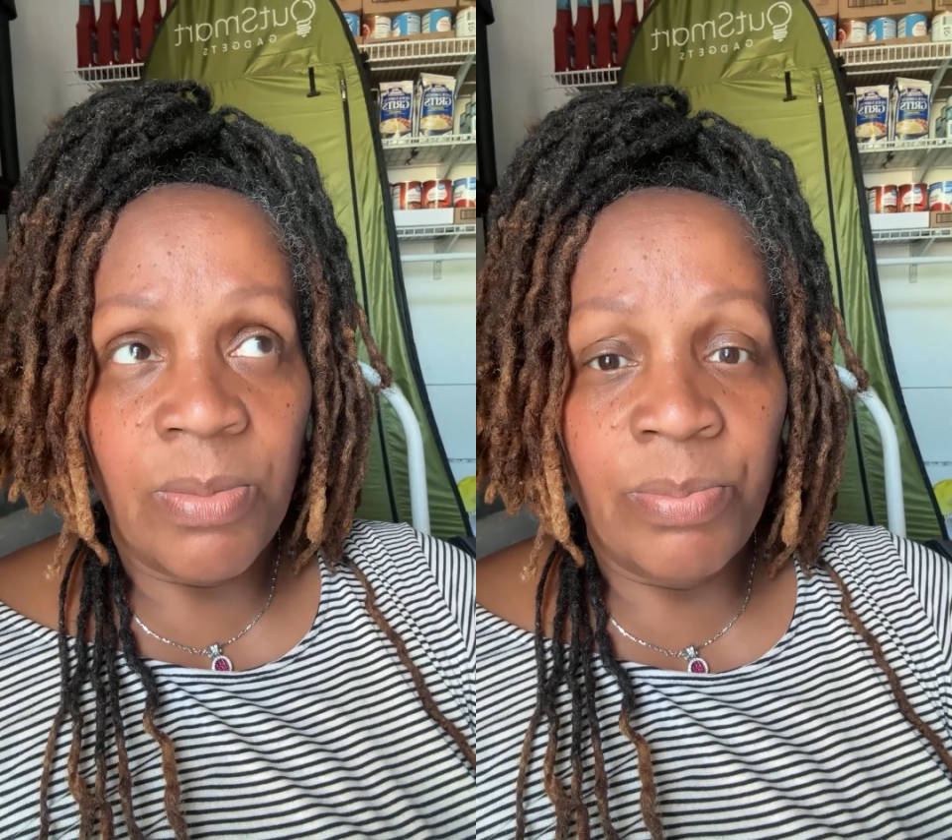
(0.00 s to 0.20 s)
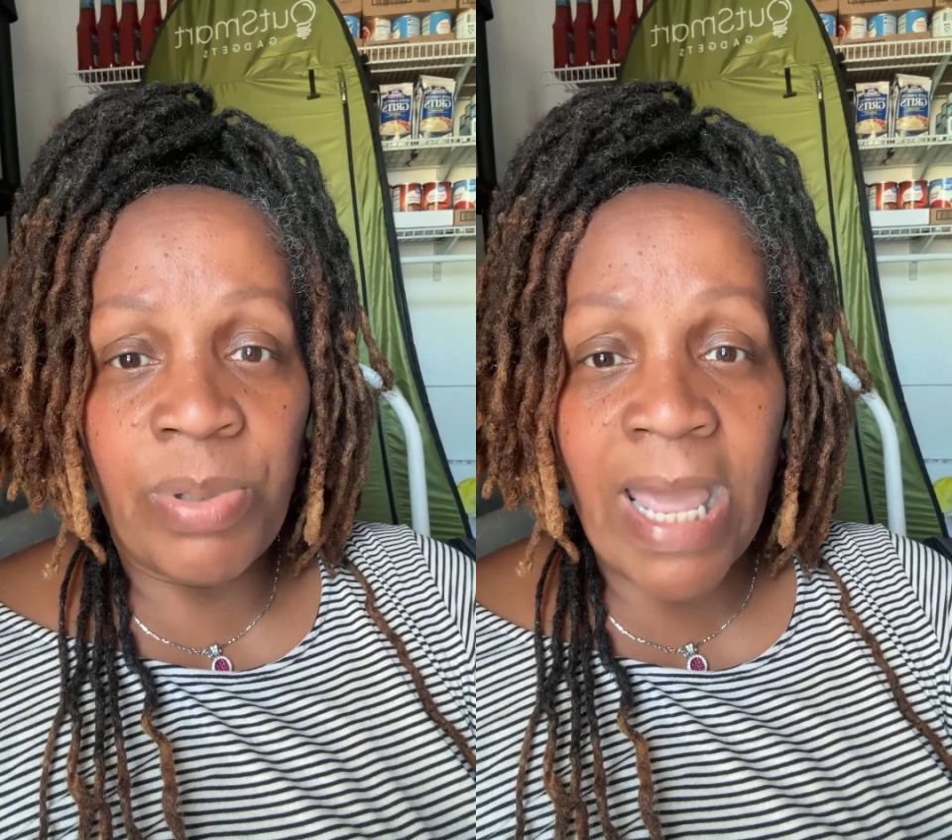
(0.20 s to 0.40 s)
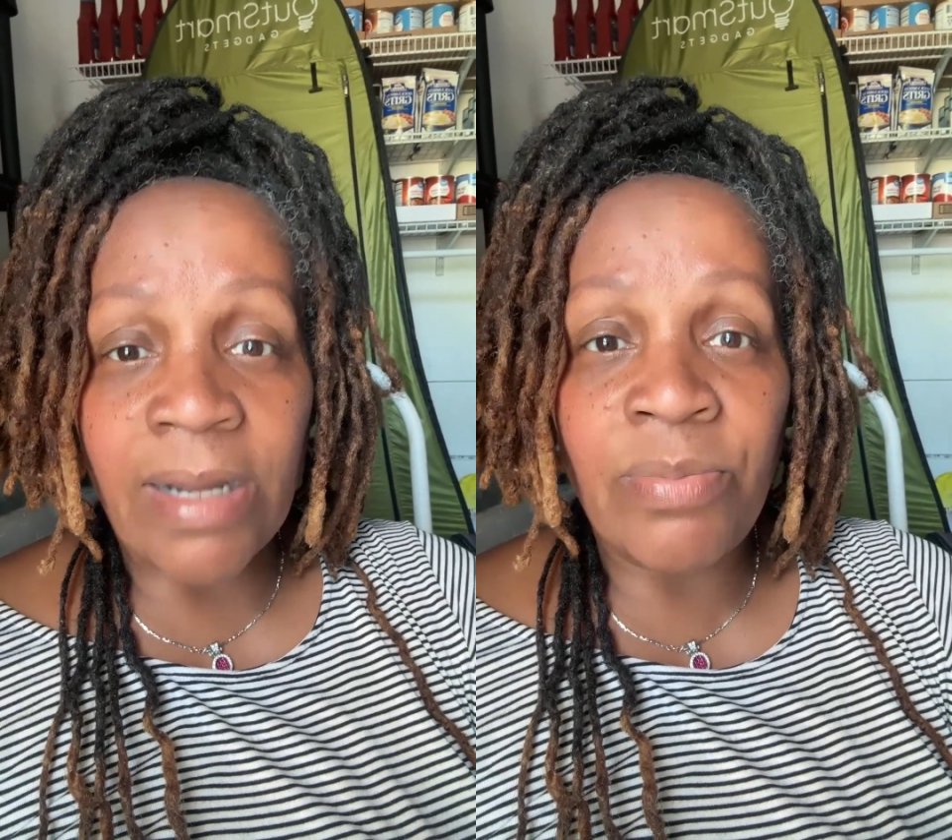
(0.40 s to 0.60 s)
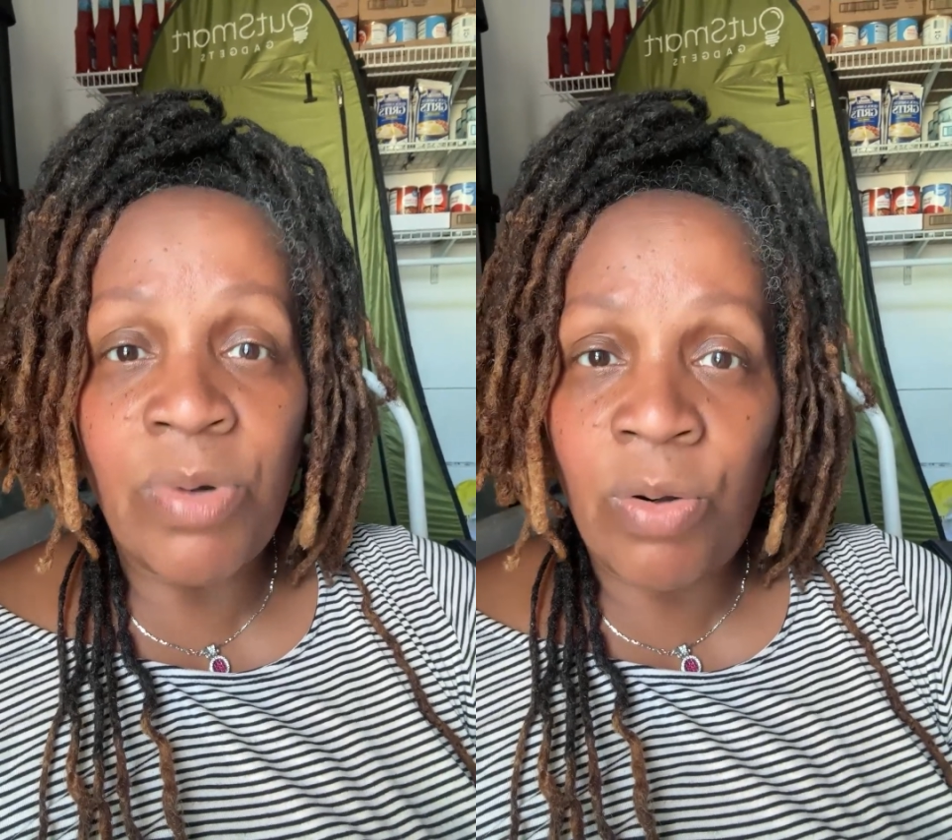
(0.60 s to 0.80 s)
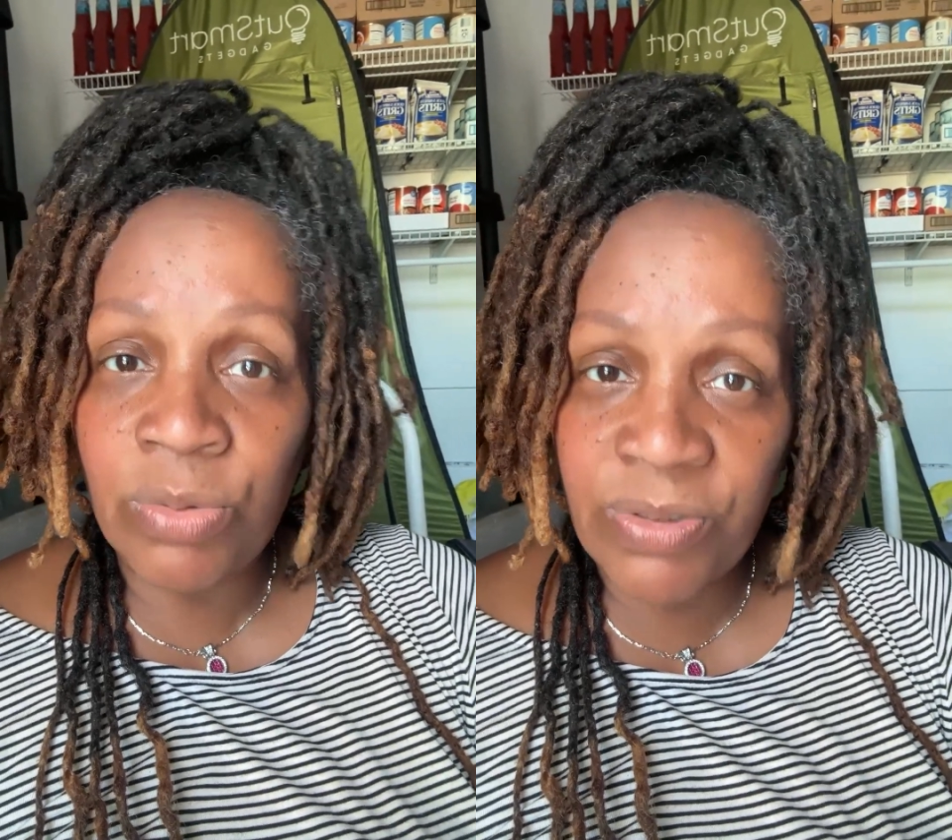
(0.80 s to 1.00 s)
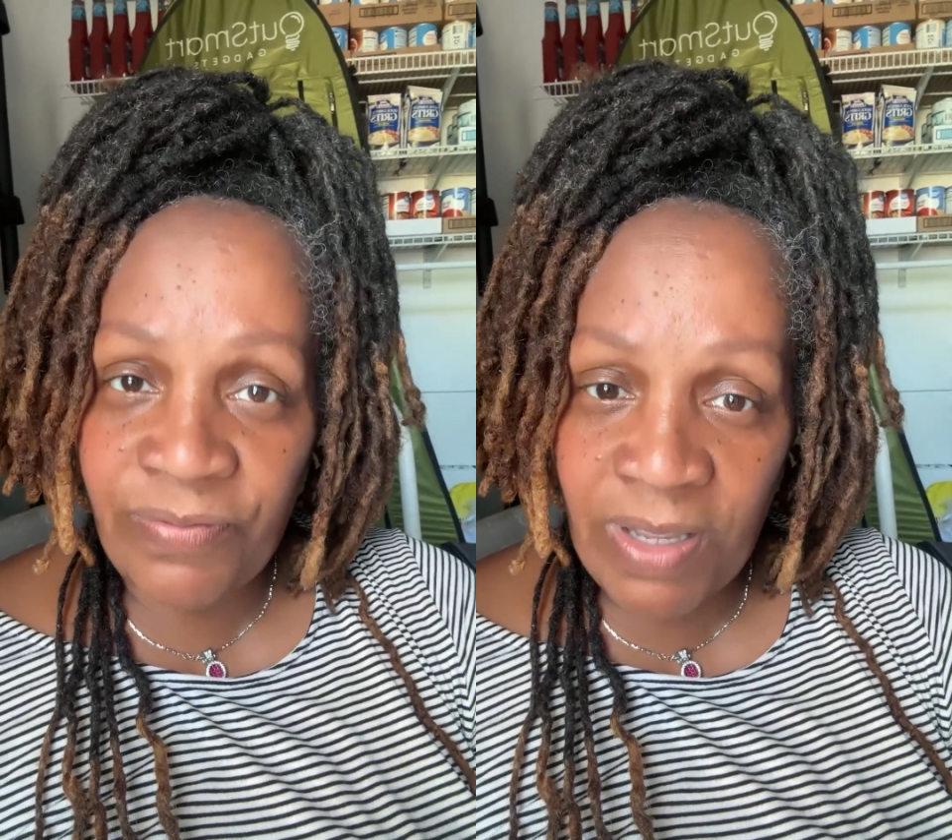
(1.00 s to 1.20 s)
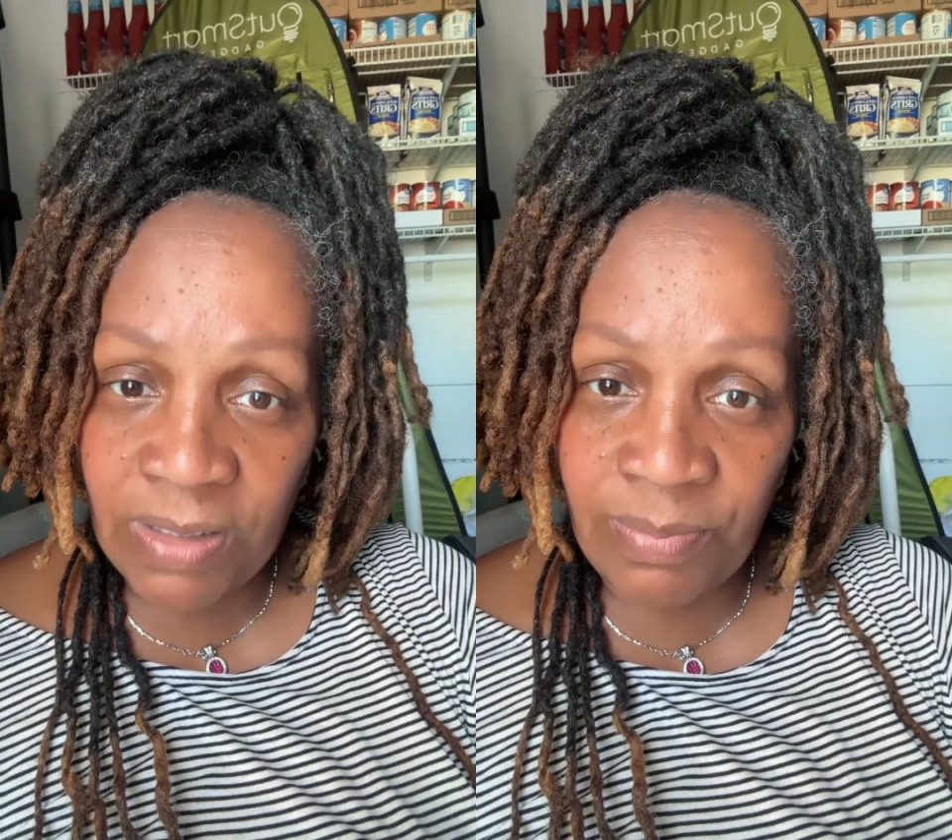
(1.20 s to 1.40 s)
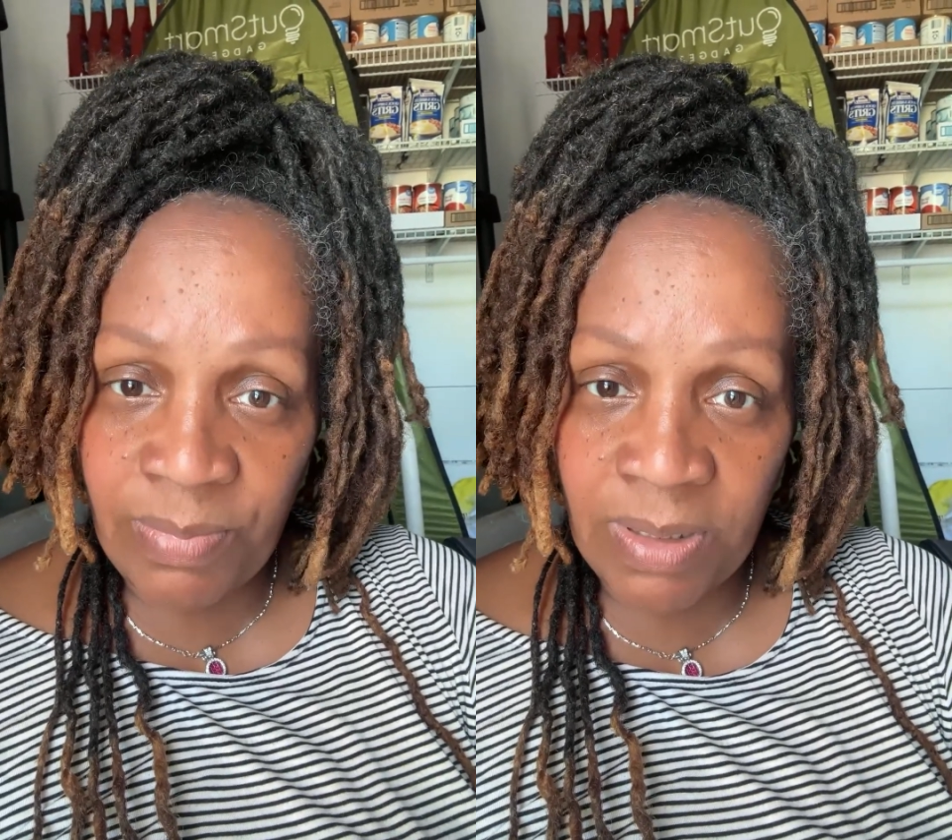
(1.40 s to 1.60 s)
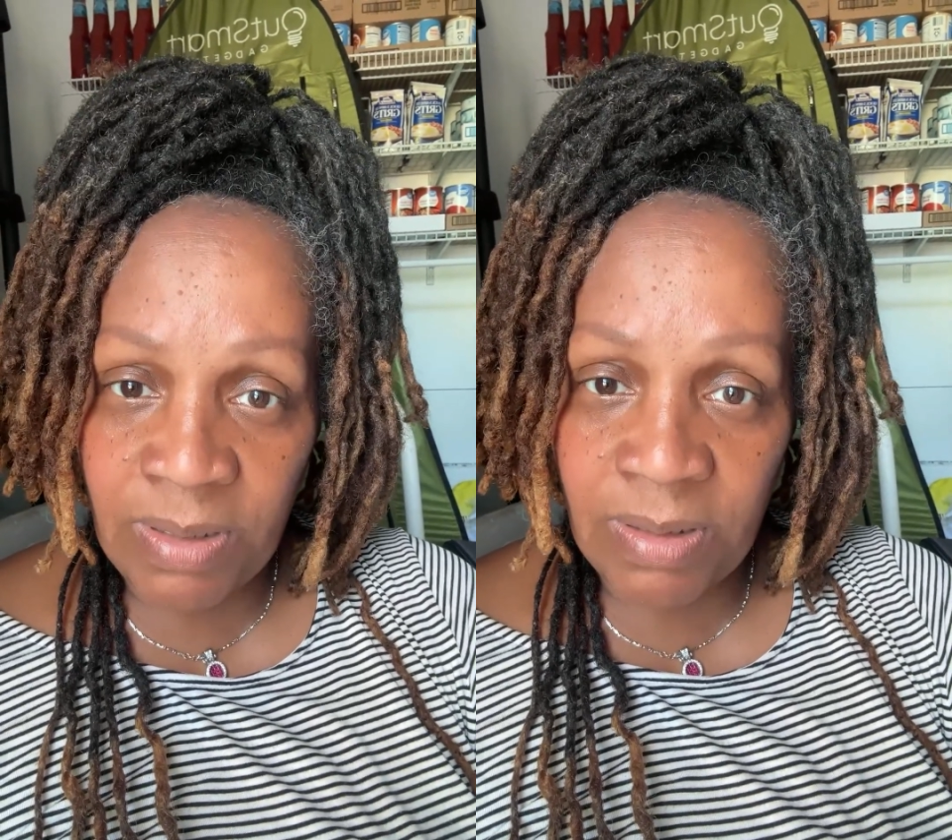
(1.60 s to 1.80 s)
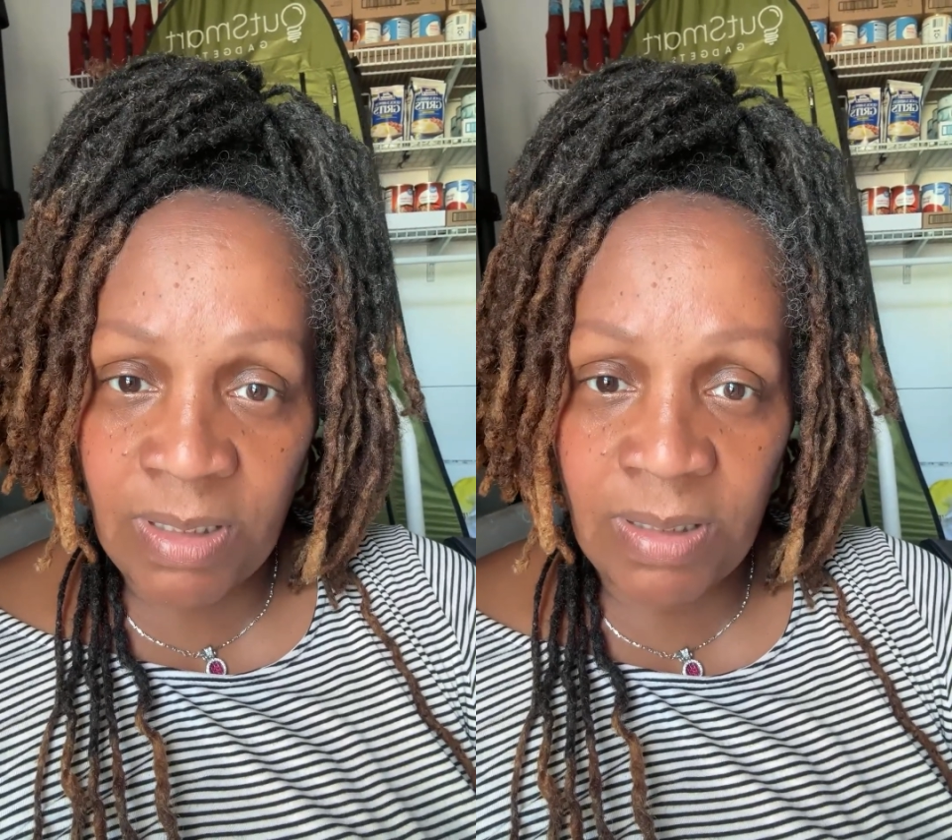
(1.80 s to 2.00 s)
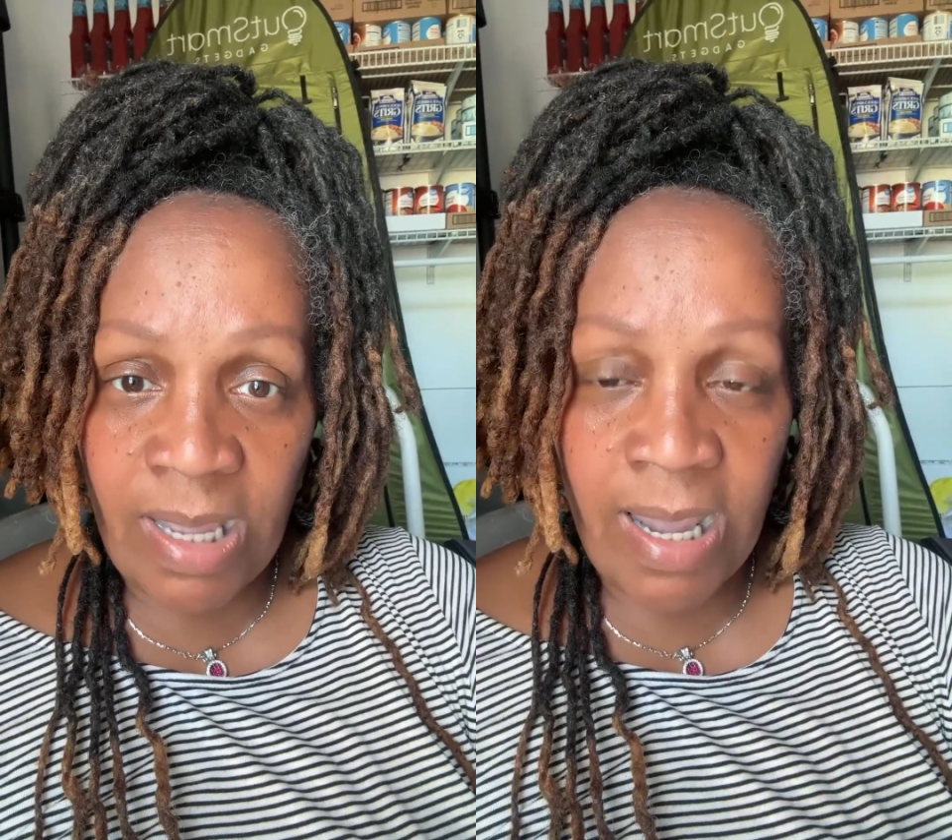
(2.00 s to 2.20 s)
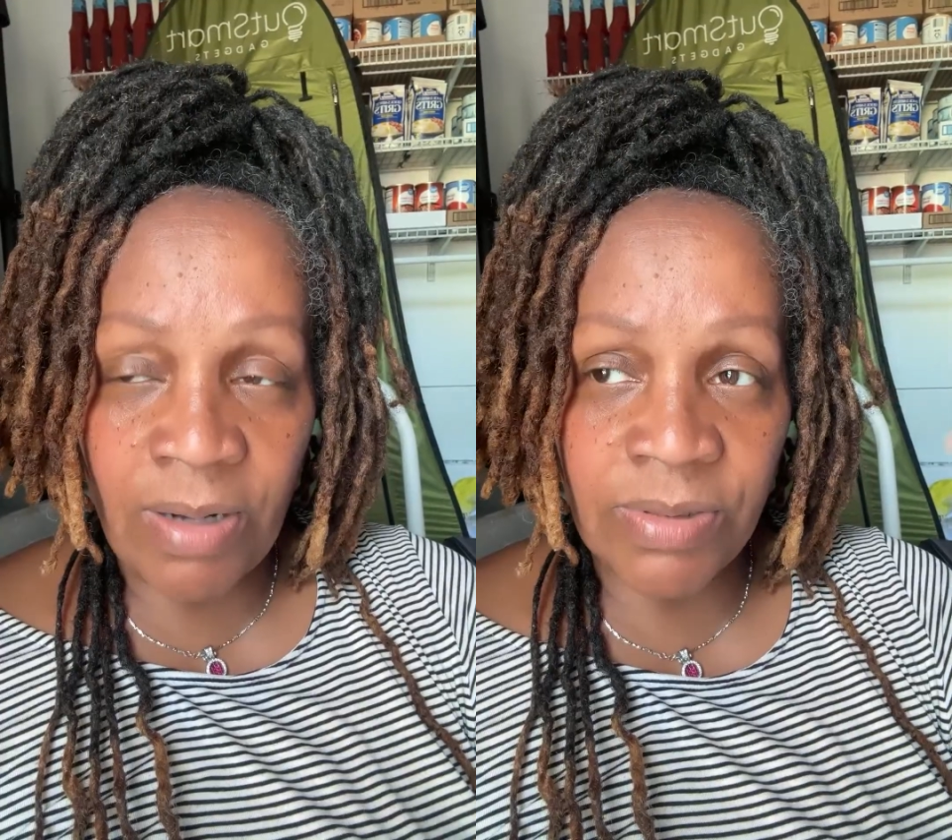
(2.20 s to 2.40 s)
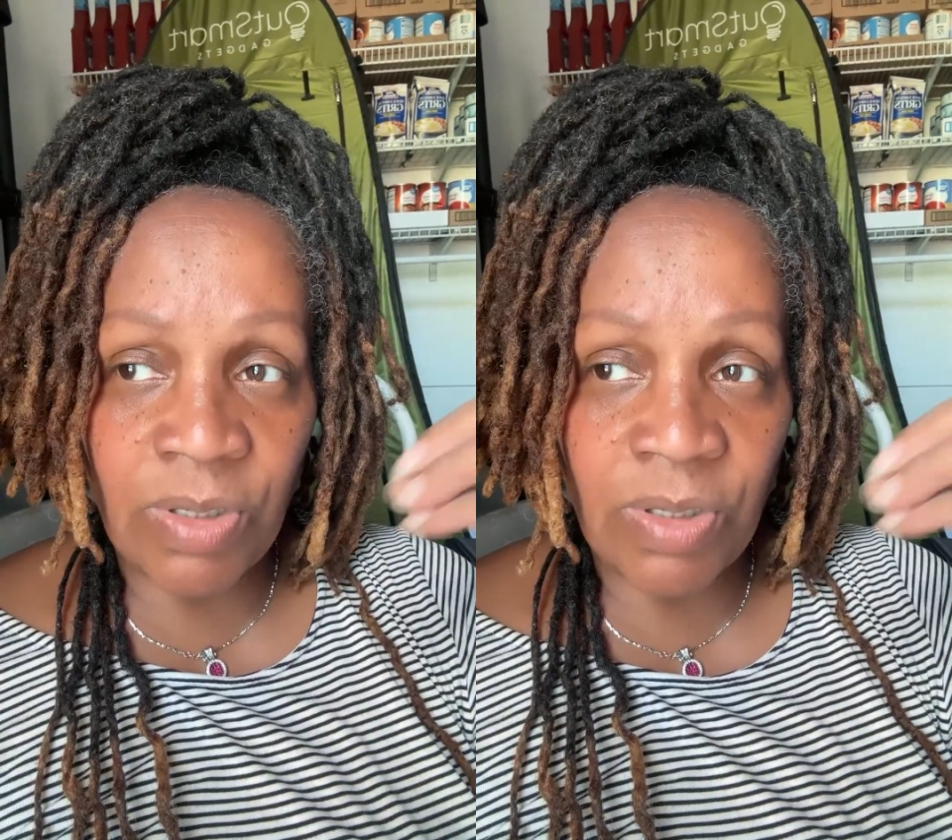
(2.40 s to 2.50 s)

black mold development in the house.